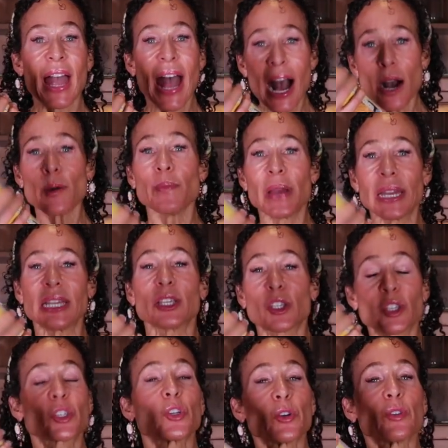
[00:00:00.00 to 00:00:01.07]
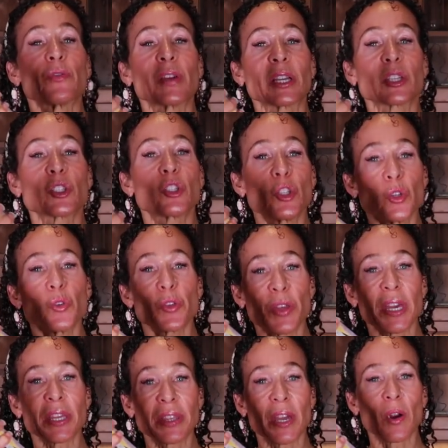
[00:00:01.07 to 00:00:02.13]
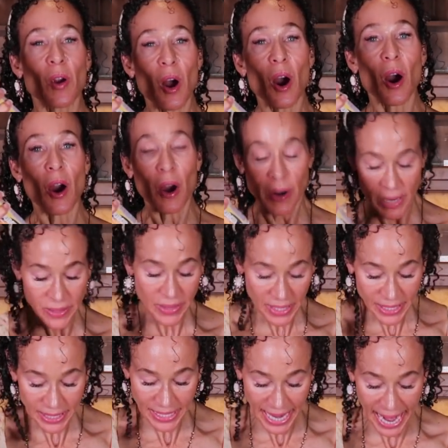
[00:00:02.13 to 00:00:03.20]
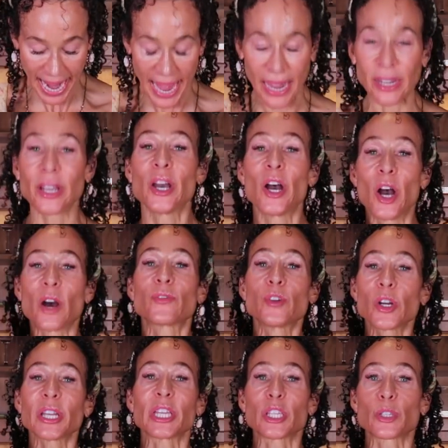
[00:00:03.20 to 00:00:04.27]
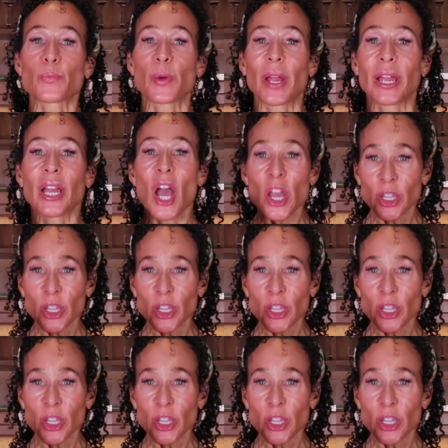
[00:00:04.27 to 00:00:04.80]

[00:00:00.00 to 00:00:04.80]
How many servings do you think there are in this can of cooking spray?